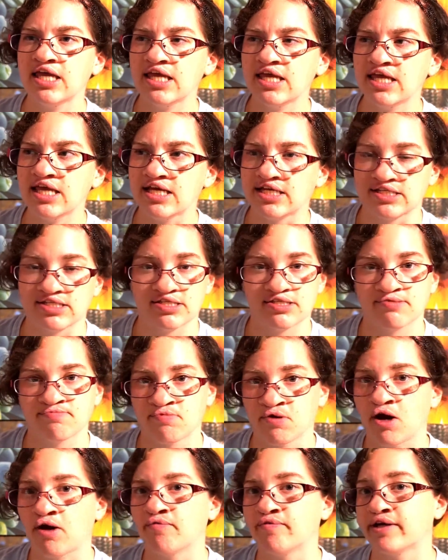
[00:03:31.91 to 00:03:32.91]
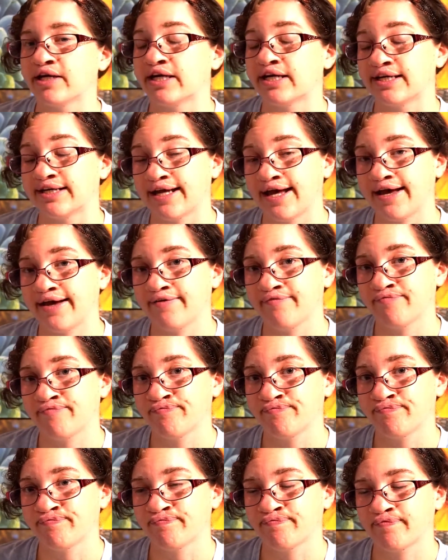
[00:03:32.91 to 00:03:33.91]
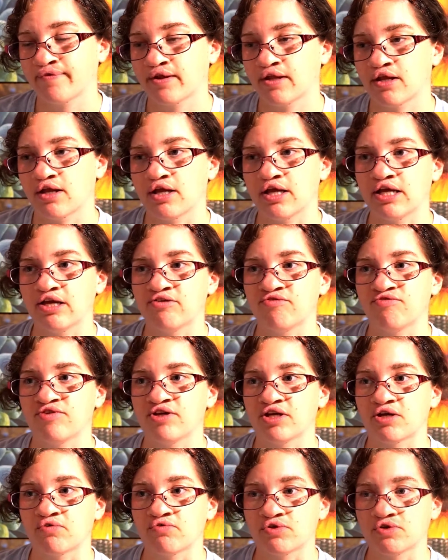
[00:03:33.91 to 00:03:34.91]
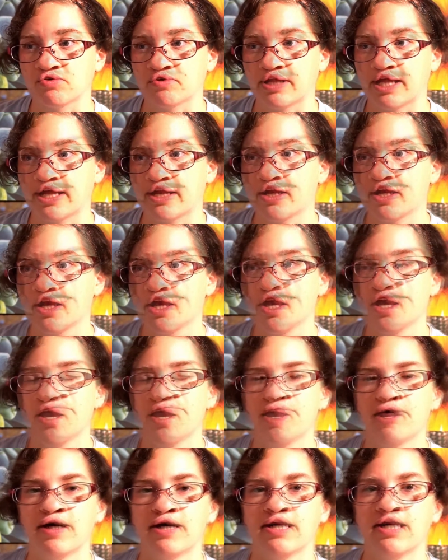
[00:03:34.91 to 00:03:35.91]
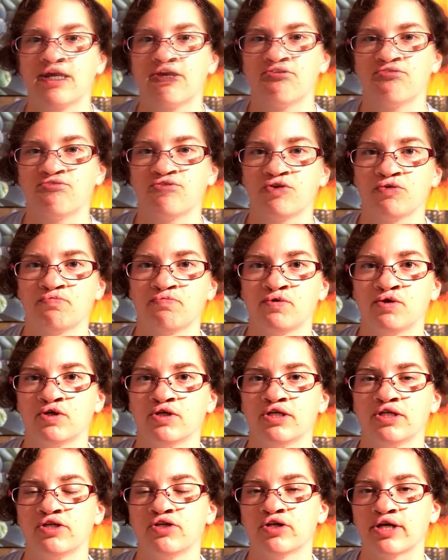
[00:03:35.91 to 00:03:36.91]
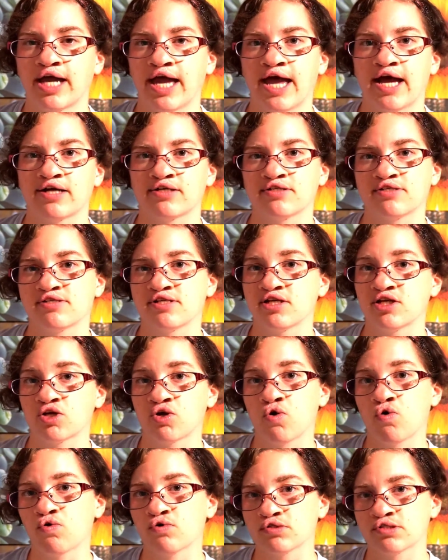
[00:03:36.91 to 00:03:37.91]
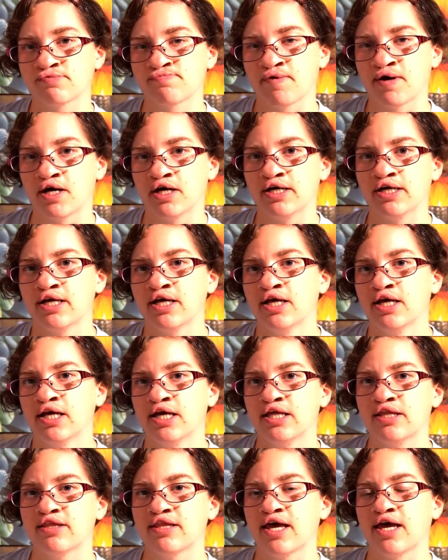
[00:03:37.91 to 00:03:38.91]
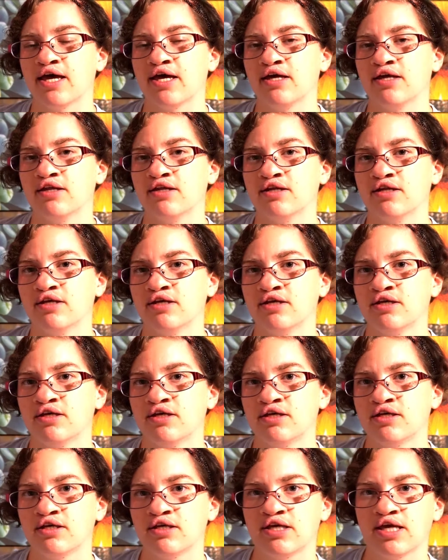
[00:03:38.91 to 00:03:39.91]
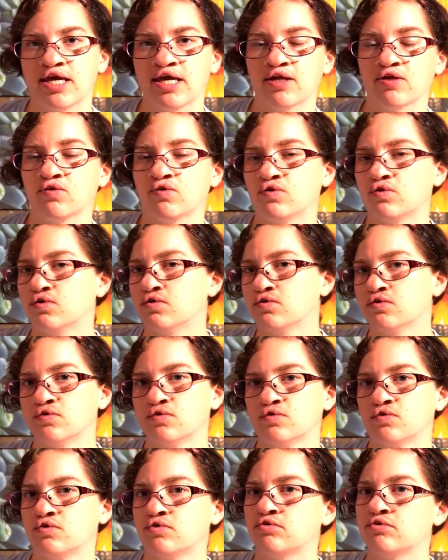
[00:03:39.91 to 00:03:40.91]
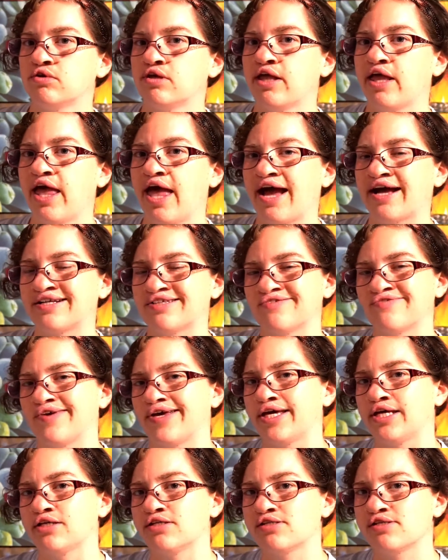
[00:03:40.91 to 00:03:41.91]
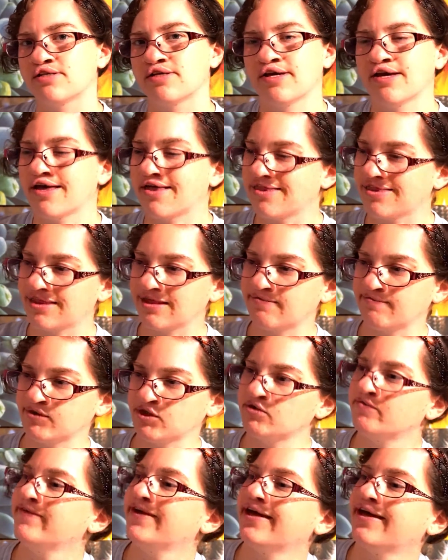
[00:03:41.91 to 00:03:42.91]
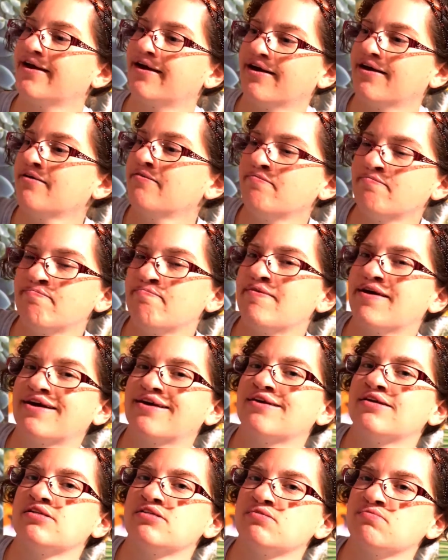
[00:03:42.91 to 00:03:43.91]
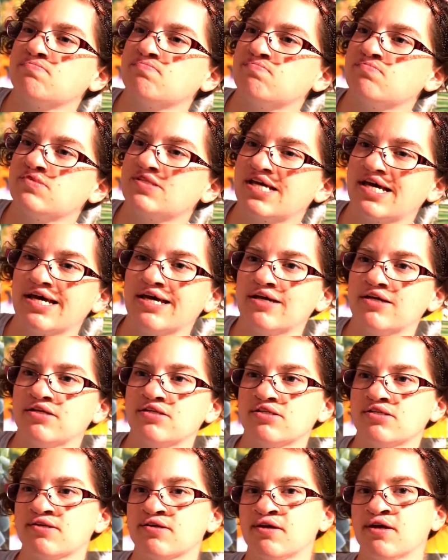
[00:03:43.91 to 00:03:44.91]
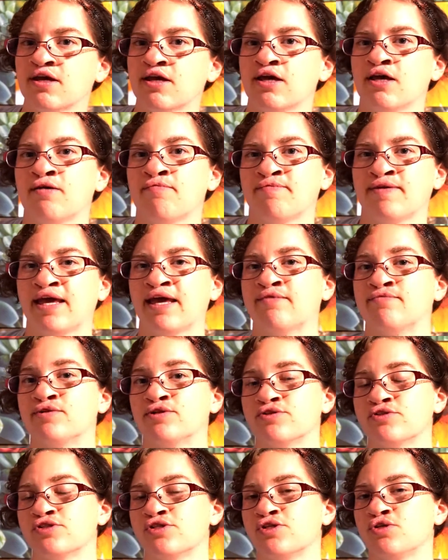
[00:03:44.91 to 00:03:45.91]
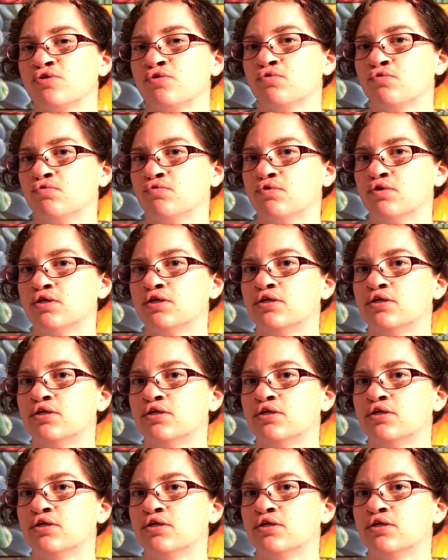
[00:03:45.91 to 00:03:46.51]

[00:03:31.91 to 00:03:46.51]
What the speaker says: it's probably gonna die if you don't do that. But if you put your cactus in a cold spot, then it'll activate the blooming mechanisms and be able to